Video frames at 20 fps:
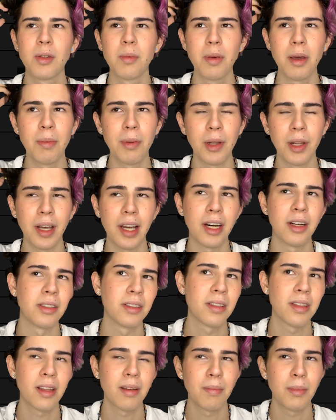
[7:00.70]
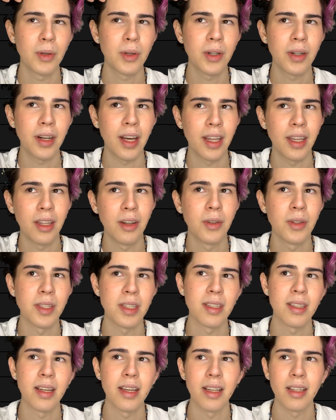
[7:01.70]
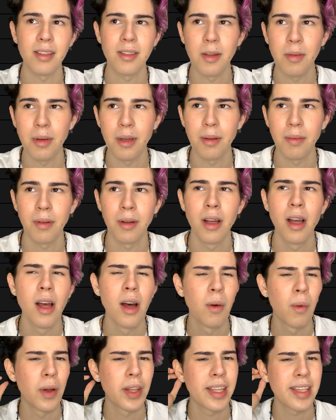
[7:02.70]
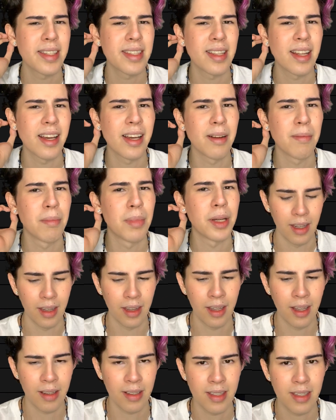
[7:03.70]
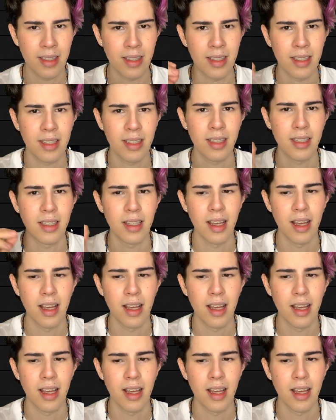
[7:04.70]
people encounter them more and they don't sting, so people... Well, they sting, but this